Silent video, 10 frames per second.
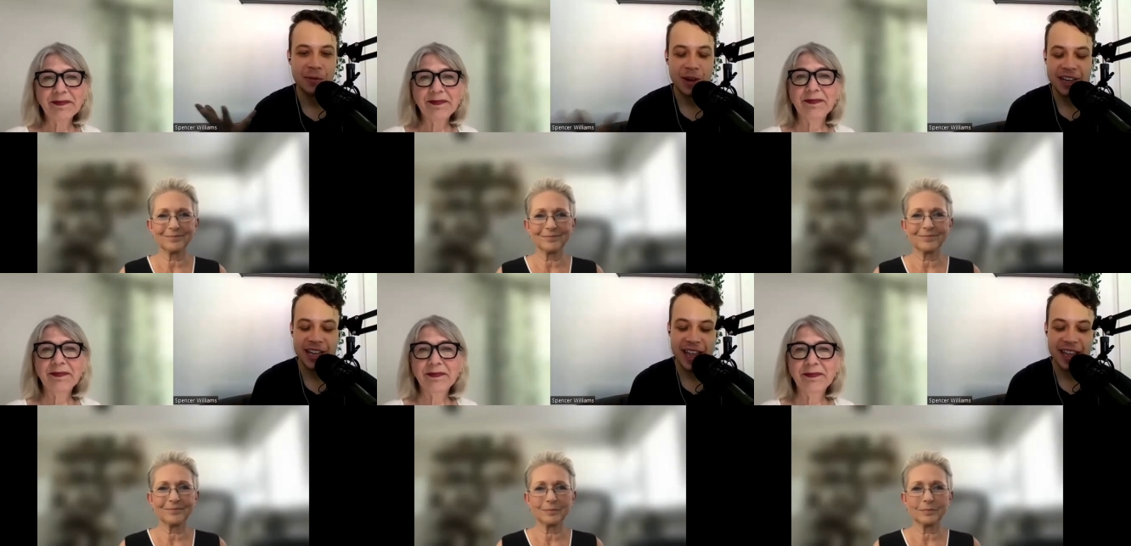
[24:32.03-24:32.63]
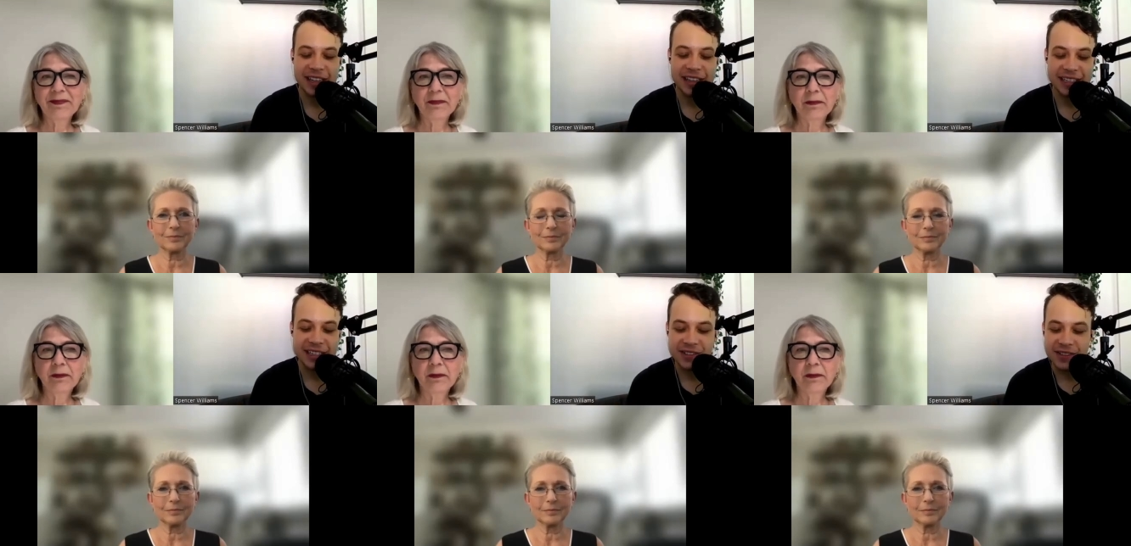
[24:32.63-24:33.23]
Speaker 1: way, I want to add
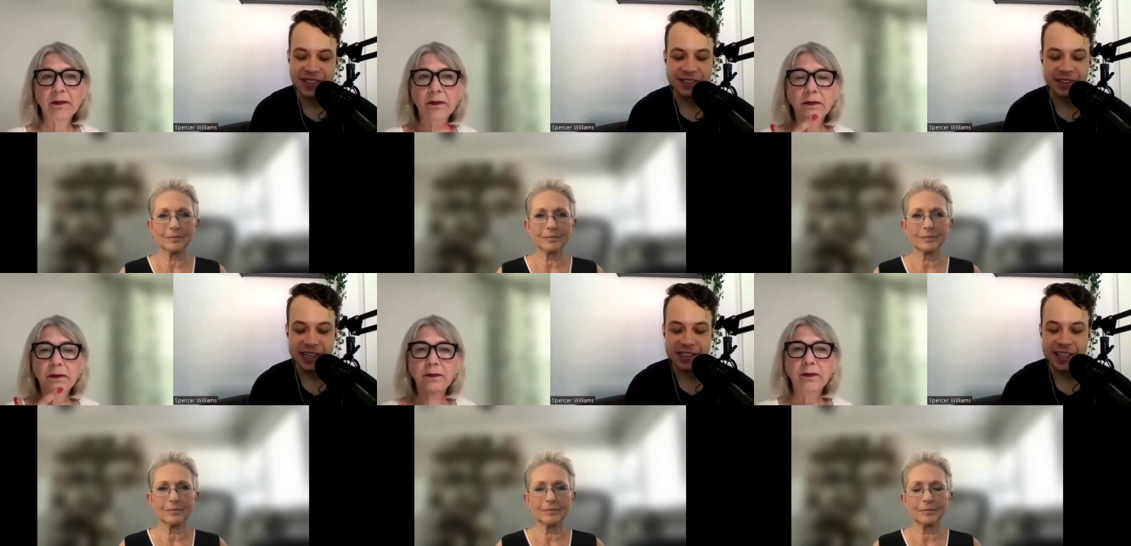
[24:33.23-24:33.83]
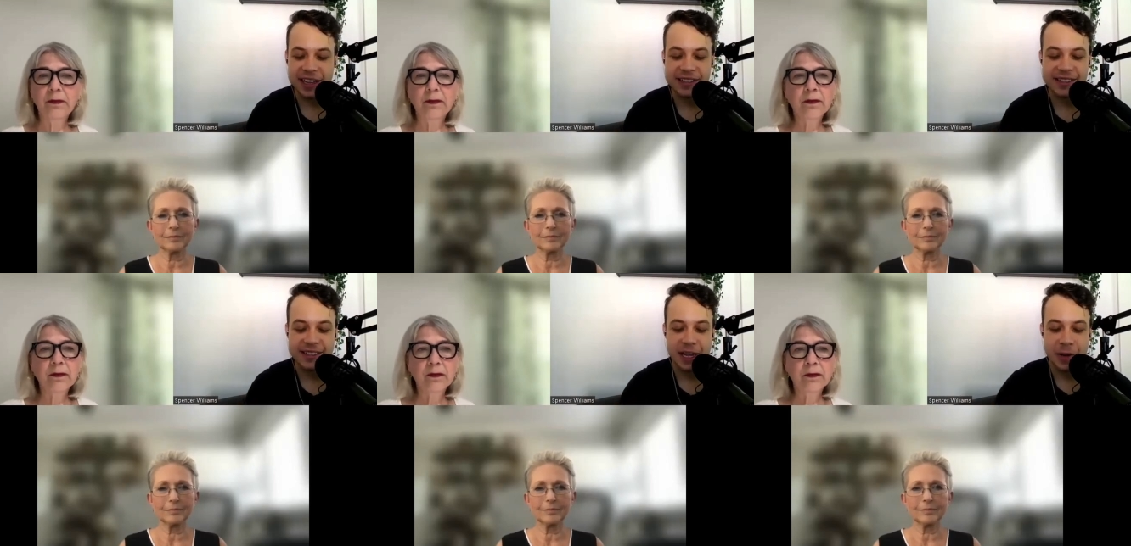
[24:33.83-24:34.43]
each of these great
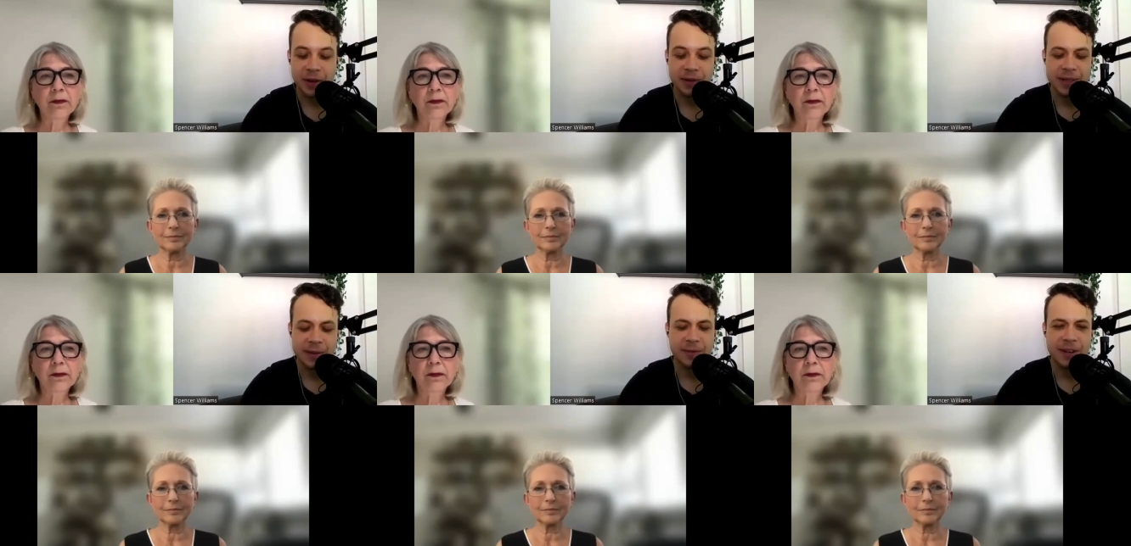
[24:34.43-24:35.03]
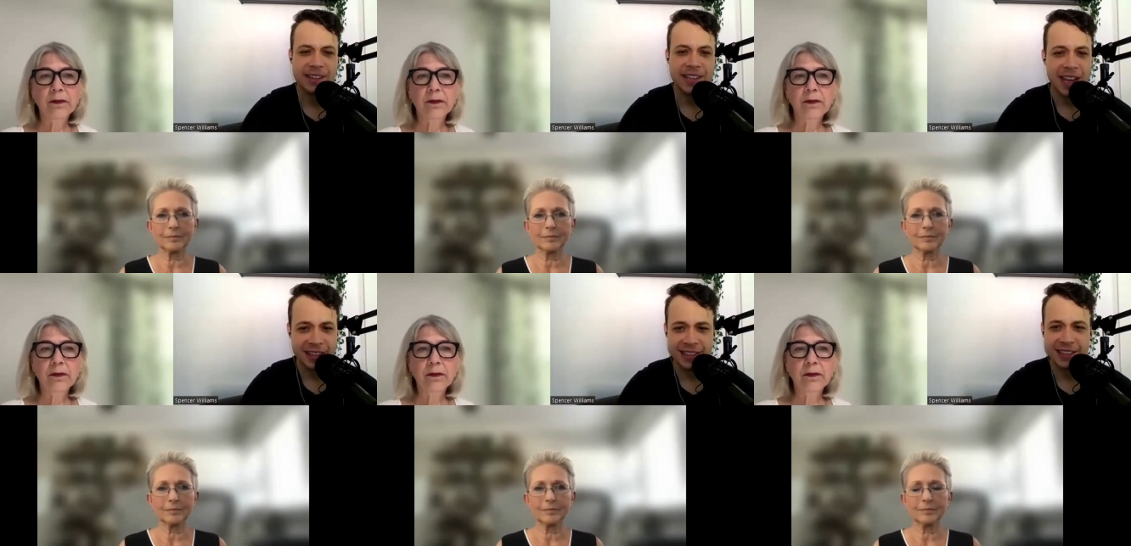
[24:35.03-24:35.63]
classes come with some
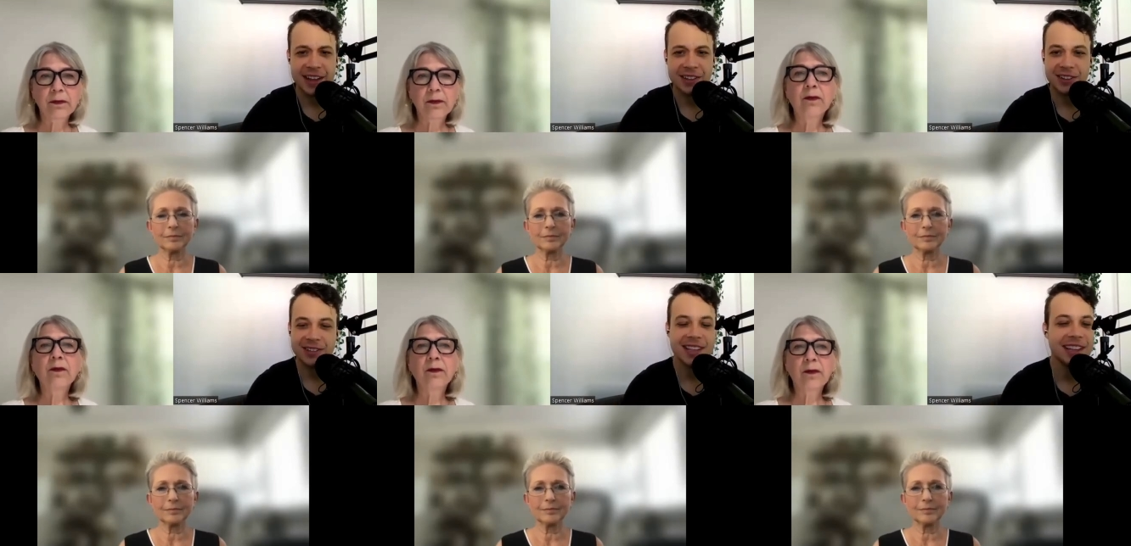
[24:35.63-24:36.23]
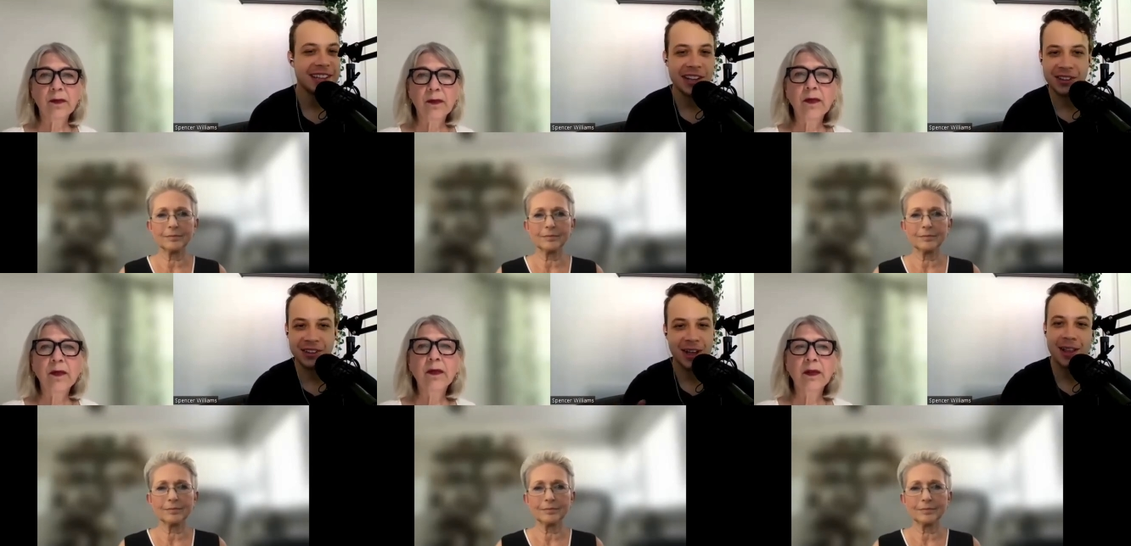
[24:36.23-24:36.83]
fantastic downloads. I
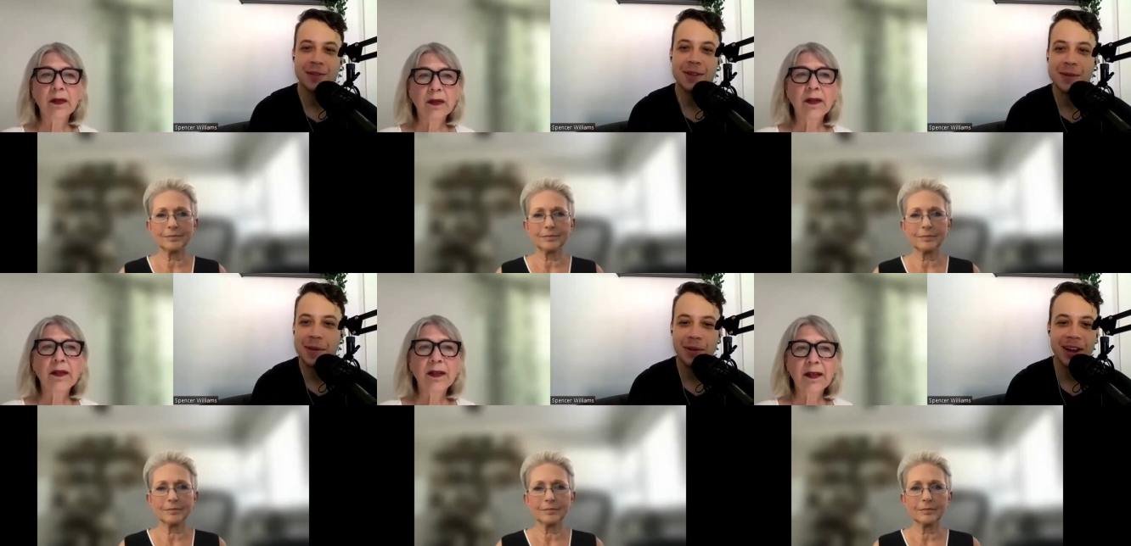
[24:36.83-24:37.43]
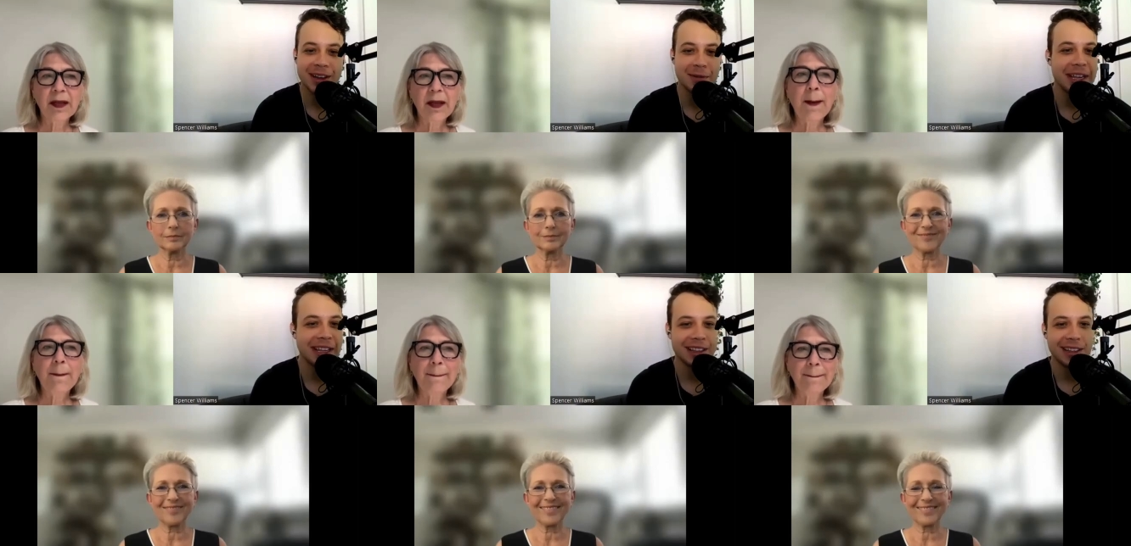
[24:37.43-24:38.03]
download all of them. I'm probably going to
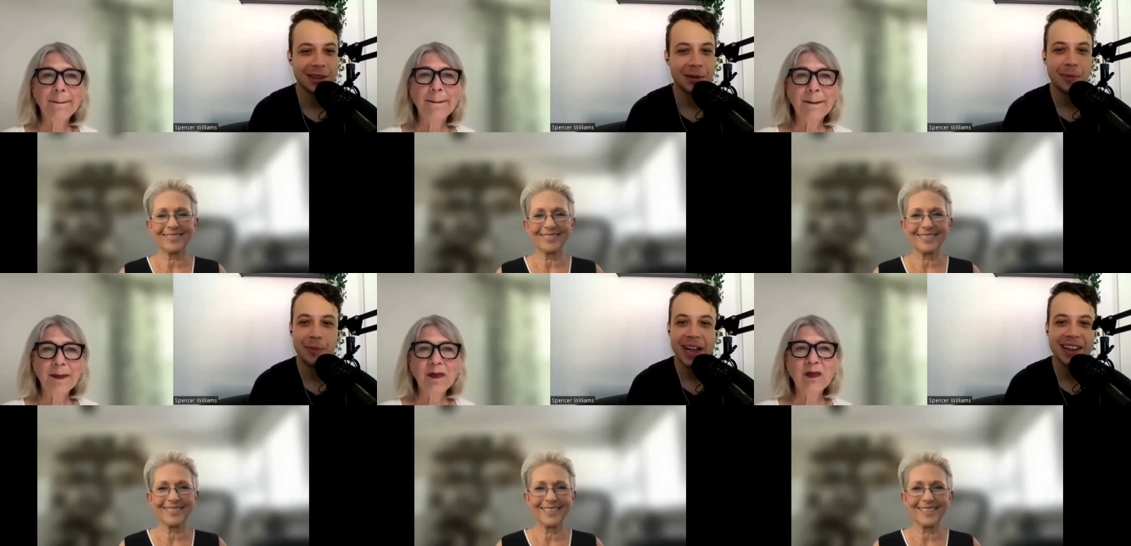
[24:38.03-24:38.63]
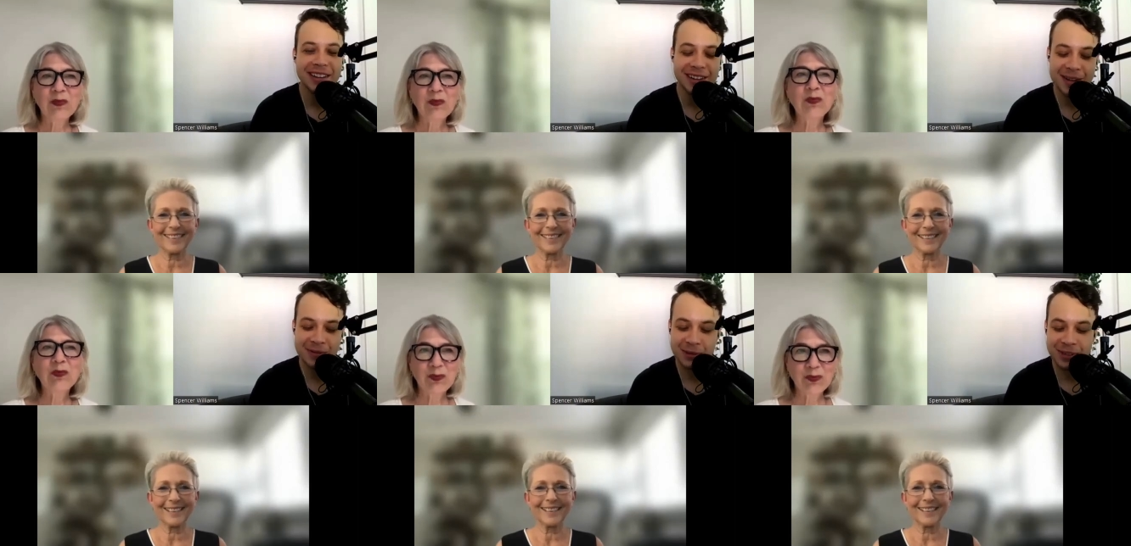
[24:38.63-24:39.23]
make a little binder
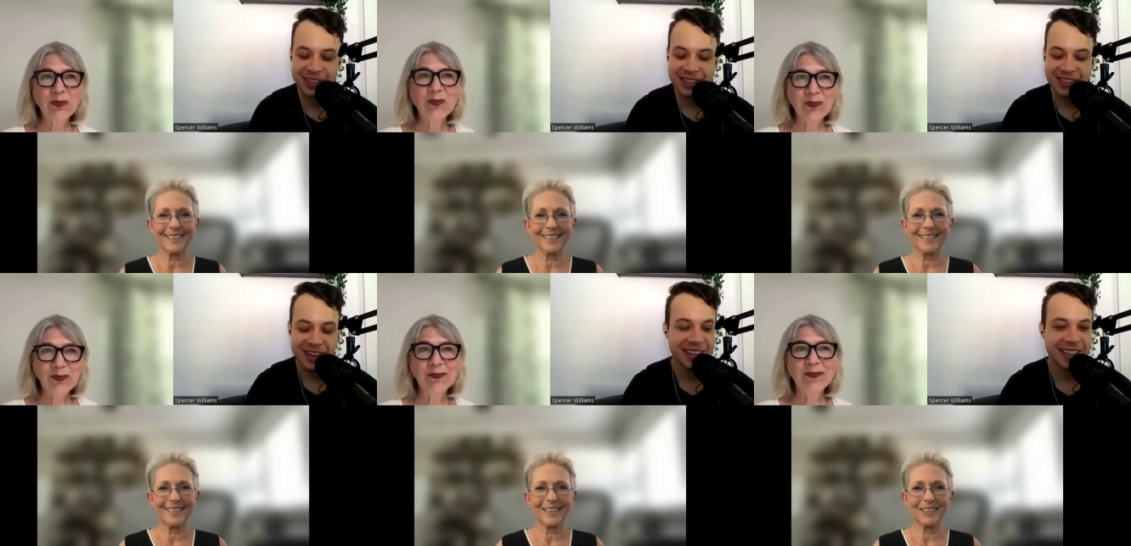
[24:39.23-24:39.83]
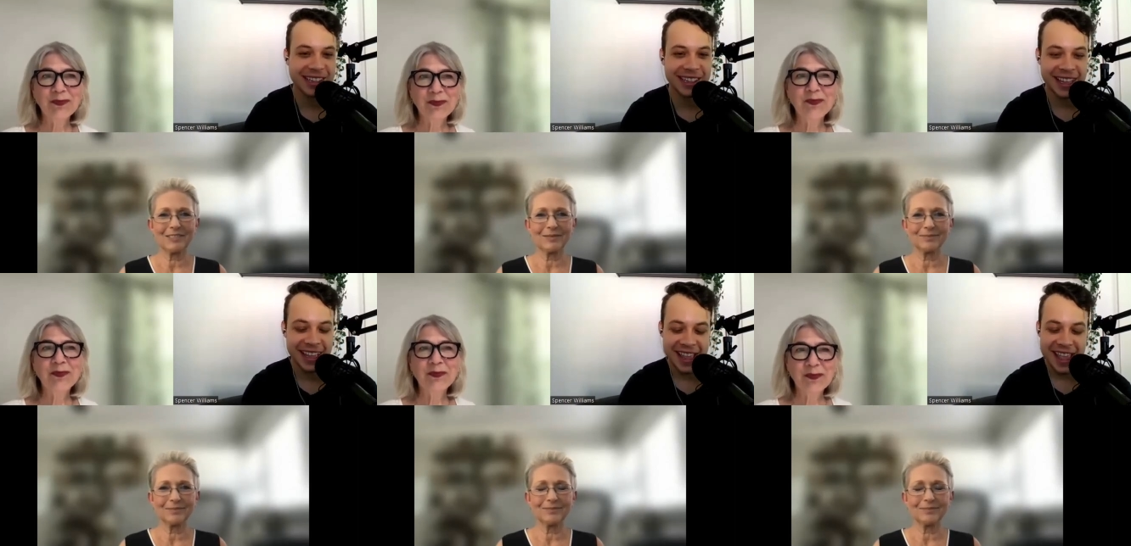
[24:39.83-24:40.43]
after we're done talking.